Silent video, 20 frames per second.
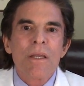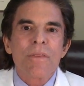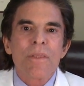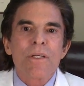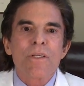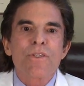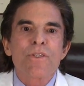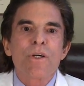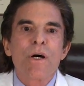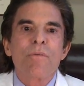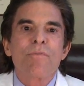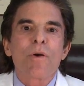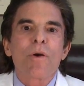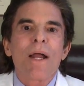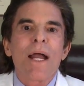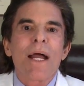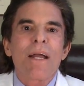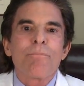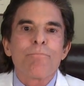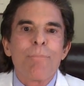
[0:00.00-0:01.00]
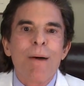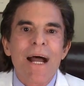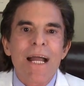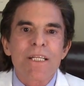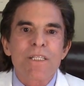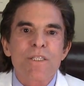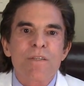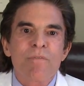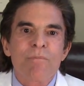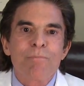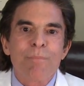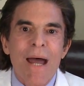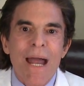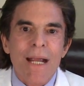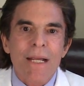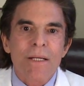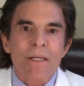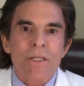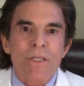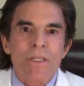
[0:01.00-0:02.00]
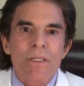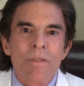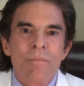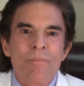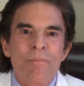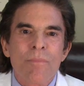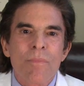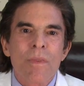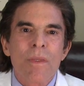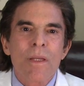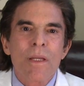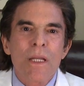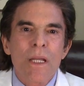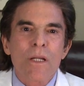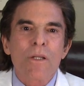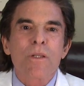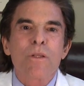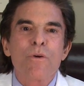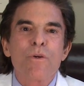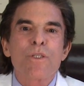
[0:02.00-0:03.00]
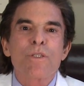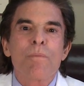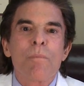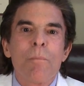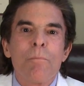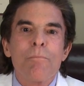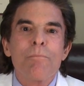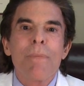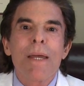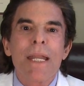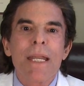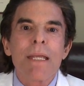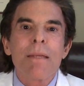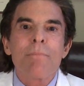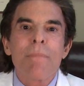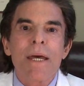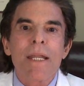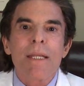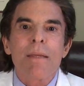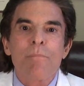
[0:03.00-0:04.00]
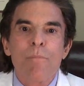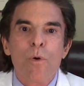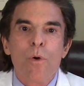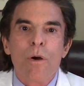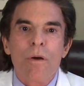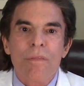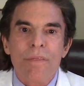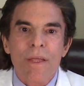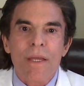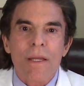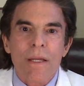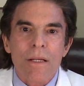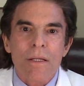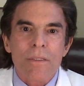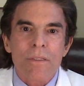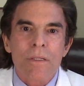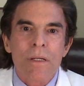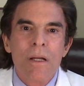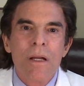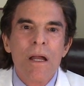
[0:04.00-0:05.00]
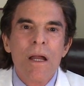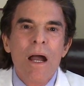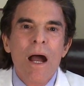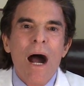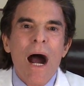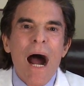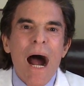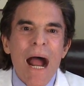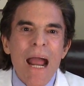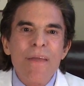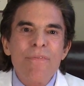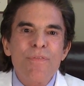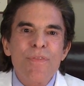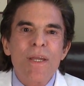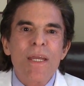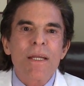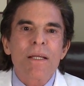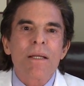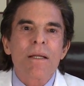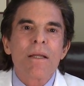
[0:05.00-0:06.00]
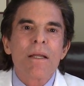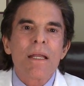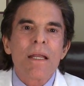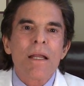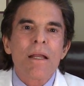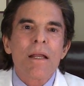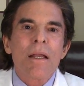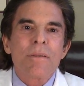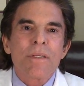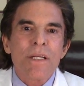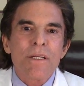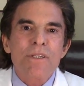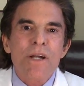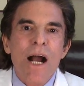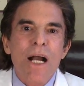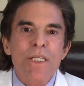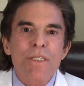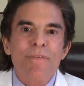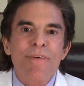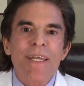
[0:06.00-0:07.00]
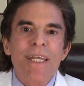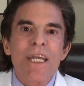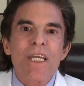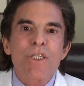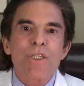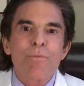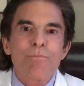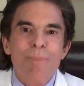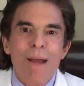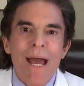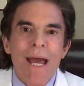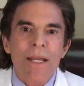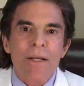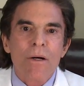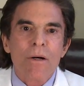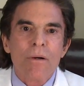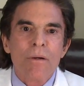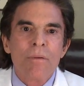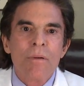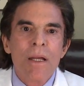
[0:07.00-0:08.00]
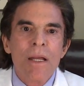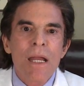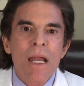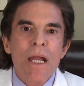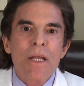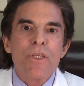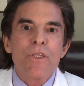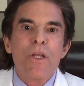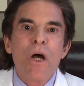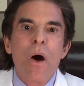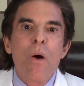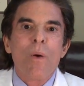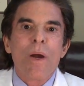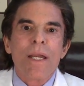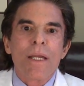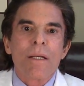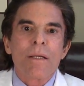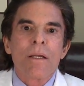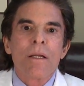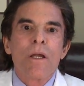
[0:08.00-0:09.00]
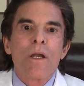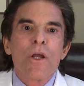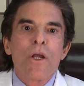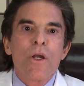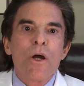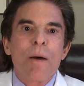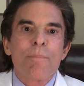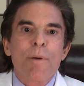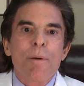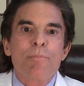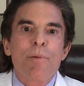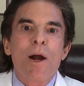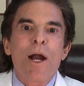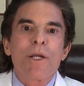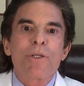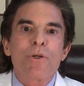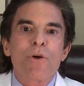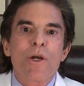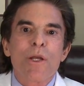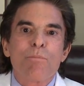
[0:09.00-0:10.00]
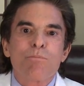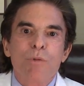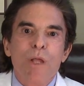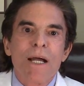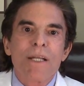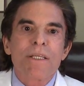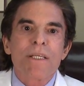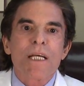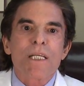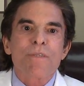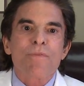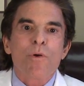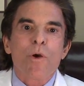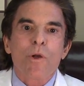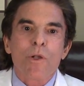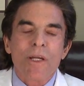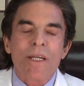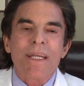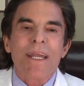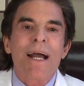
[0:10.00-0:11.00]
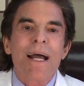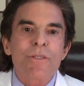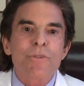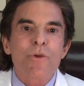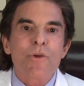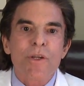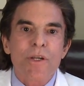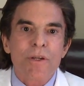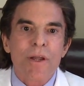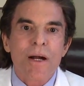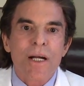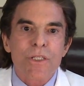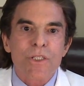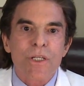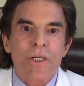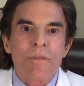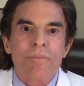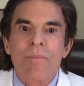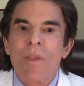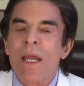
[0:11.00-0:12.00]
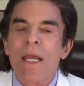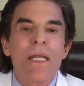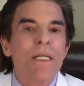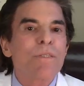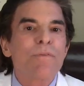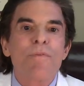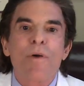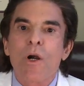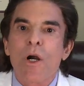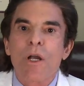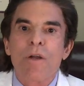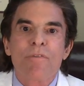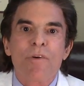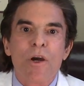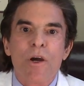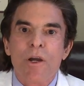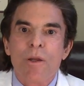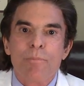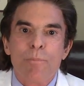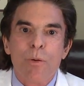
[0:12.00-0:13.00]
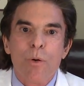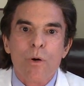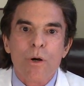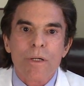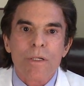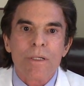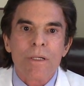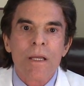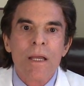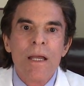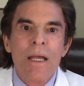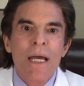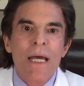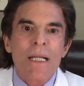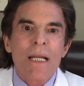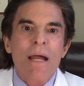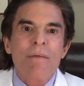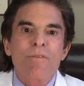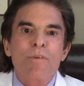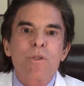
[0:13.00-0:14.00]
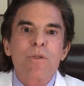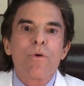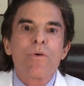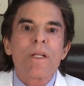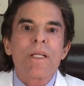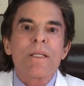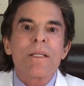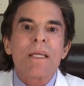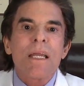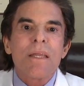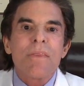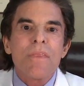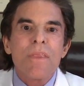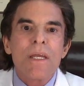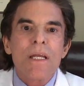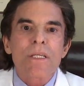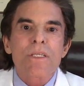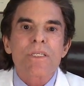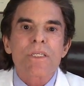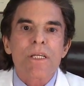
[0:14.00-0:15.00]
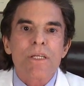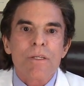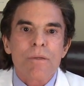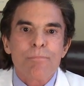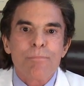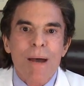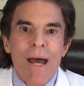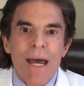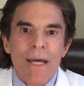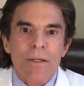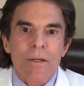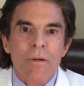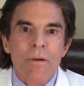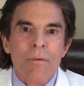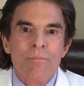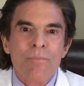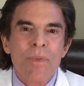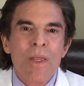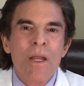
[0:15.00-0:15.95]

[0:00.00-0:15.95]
the Silver Advanced package includes many, many more things. I think detoxification panel and knowing a proprietary blood test for early cancer detection is very, very important. And I've included in the panel.